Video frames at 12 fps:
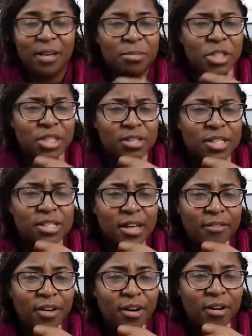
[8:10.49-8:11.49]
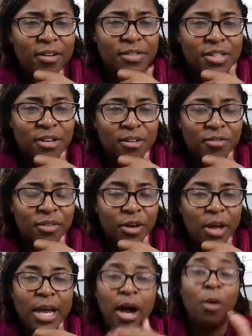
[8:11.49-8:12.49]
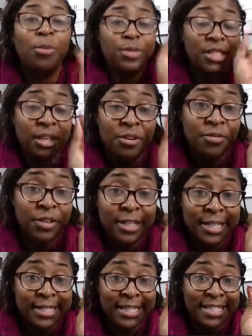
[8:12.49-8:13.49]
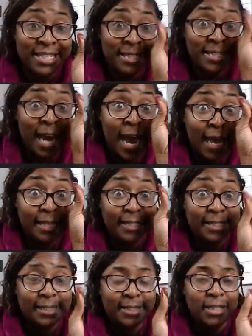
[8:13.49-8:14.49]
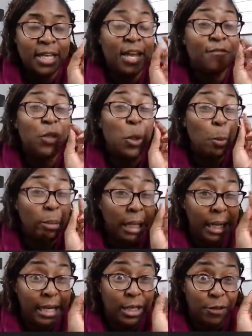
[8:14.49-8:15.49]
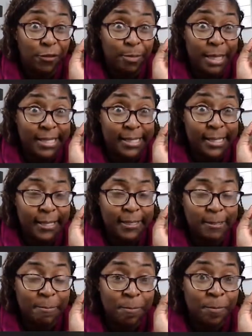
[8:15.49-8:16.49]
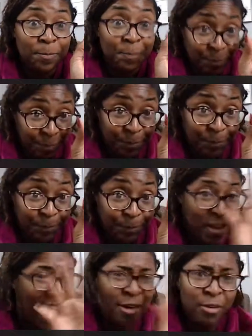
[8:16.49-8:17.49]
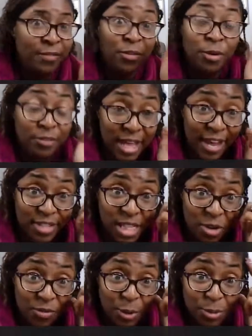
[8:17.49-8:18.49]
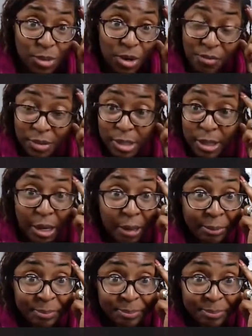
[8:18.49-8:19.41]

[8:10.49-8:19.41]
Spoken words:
Michelle says, I've heard of Centerville. Oh, Centerville is a dot. If you blink, you've missed it. I don't even know if they have cell phone service there.